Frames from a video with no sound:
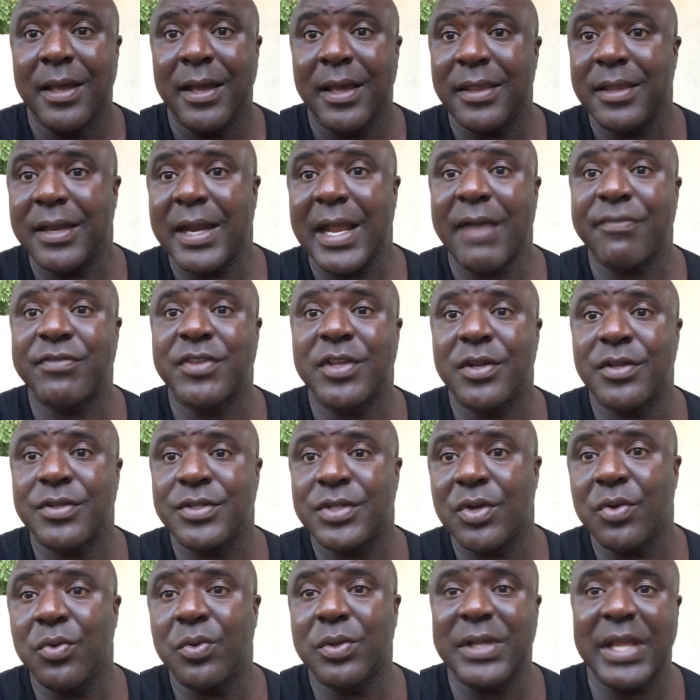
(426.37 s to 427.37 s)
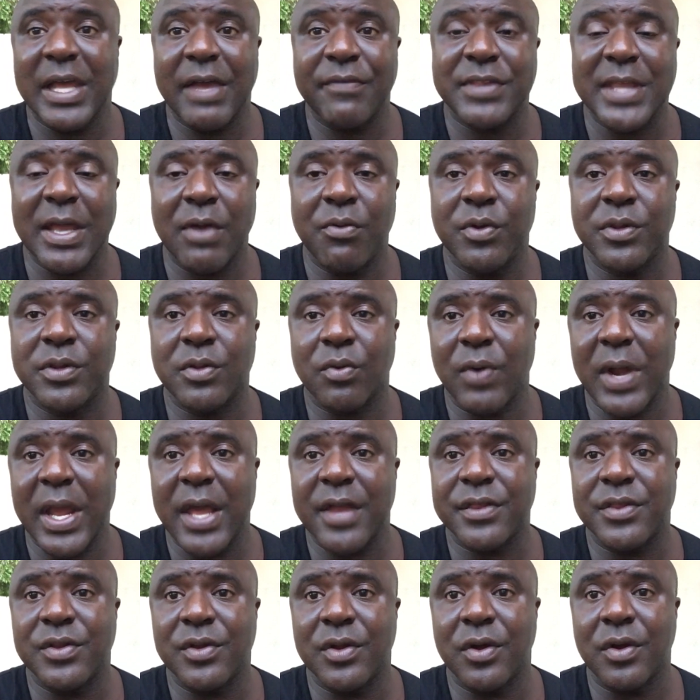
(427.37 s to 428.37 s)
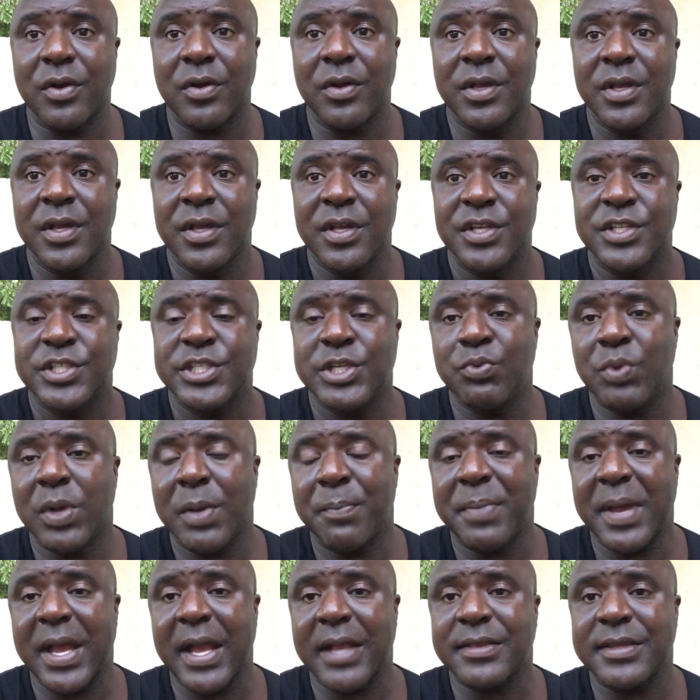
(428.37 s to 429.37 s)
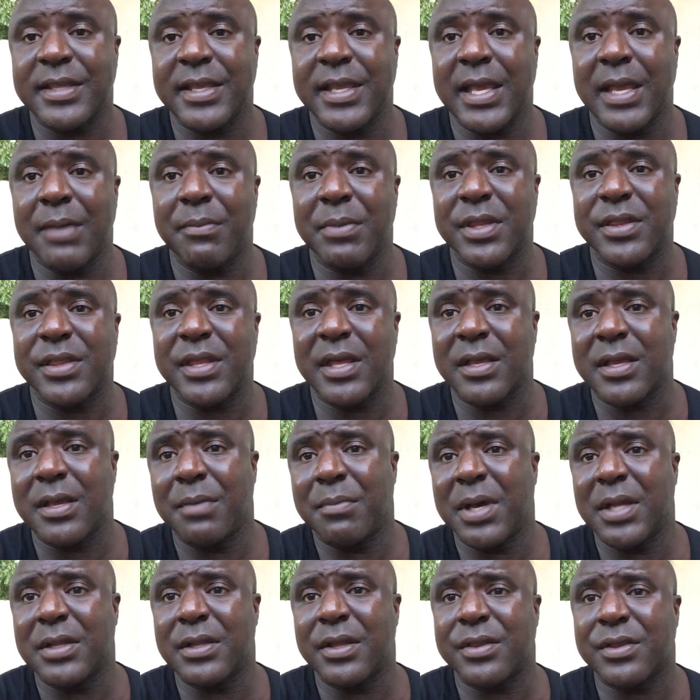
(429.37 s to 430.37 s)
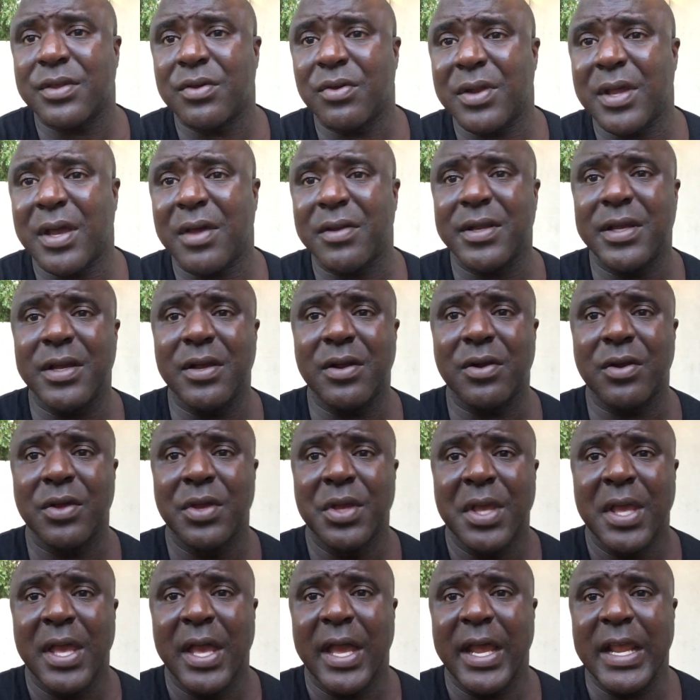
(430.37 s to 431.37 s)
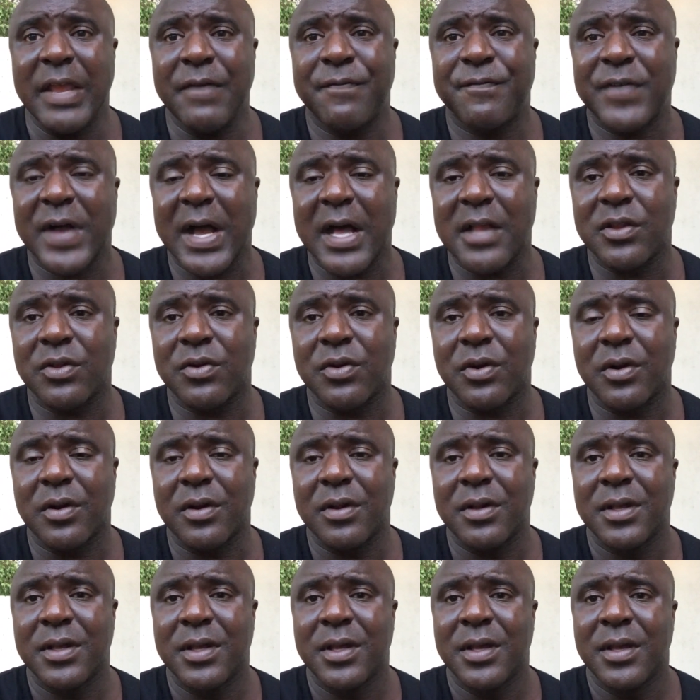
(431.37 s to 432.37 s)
And then after the dude left that was harassing her, she went back to him and said, "Come on, let's go down here." And he followed her.